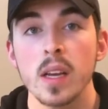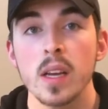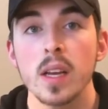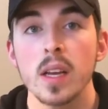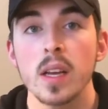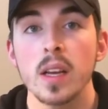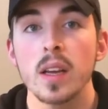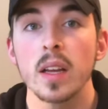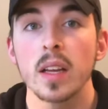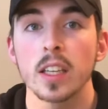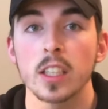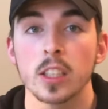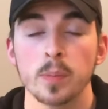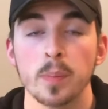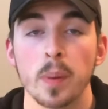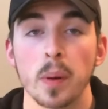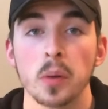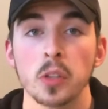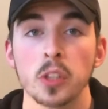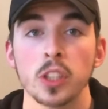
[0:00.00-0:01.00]

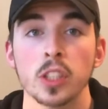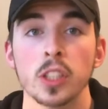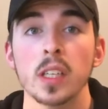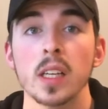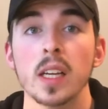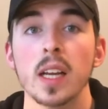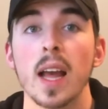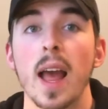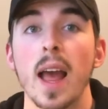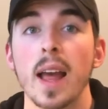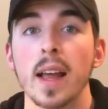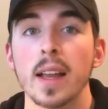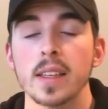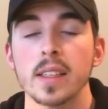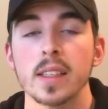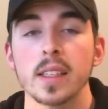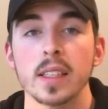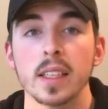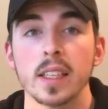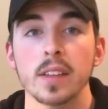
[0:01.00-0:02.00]
exposure
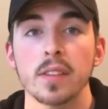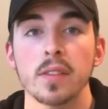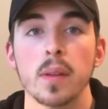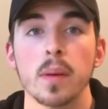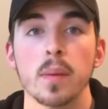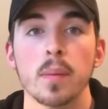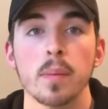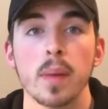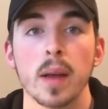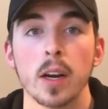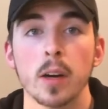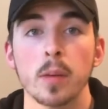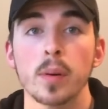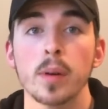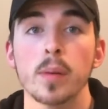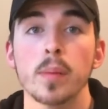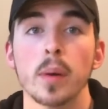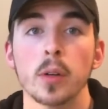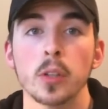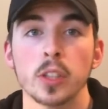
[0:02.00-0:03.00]
and give them better
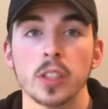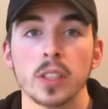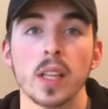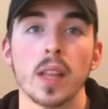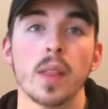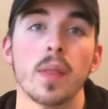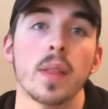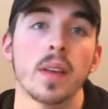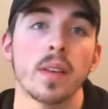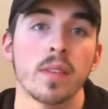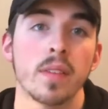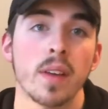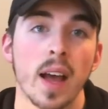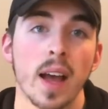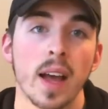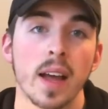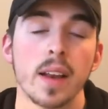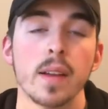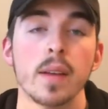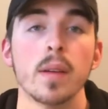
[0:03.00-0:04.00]
promotion than they've
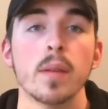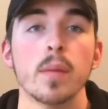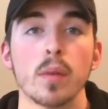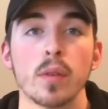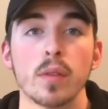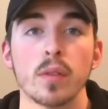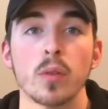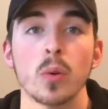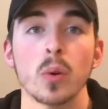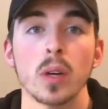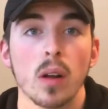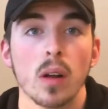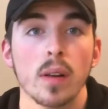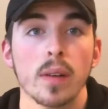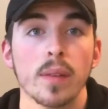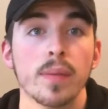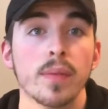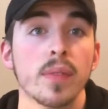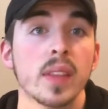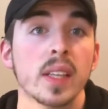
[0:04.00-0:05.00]
had before.
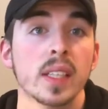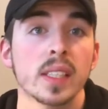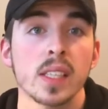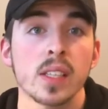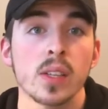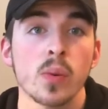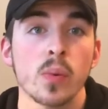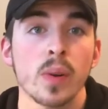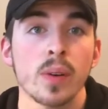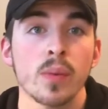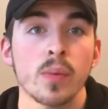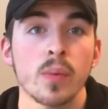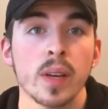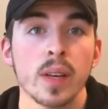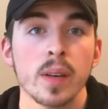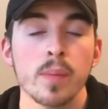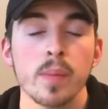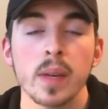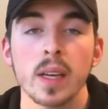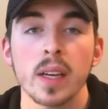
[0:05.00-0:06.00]
This is a win-win
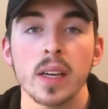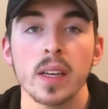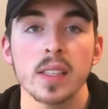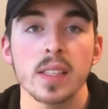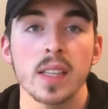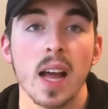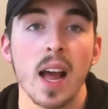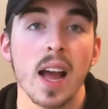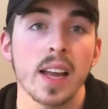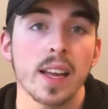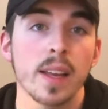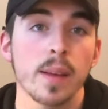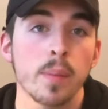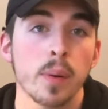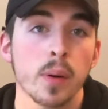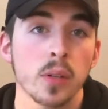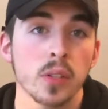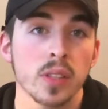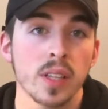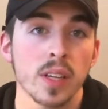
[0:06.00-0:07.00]
because I can
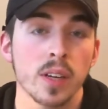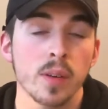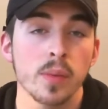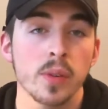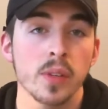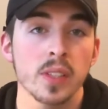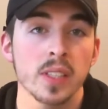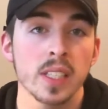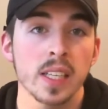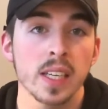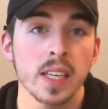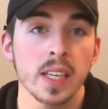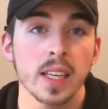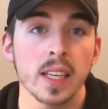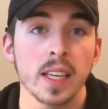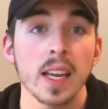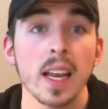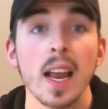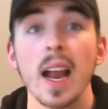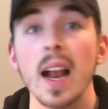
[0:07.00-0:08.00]
post their music
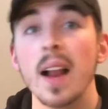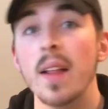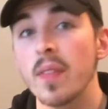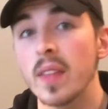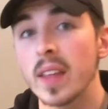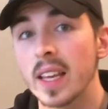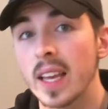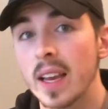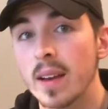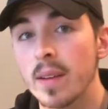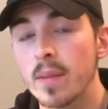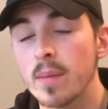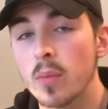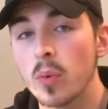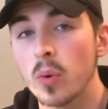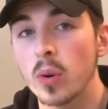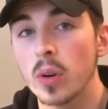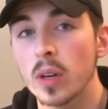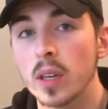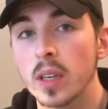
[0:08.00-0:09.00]
and they get
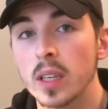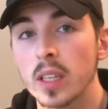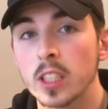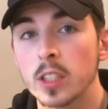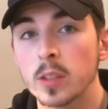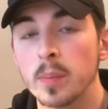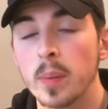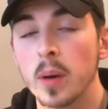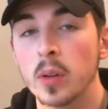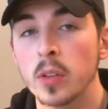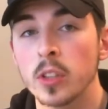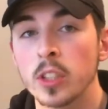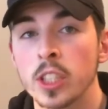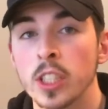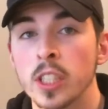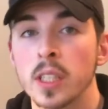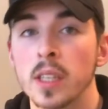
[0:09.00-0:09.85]
more exposure,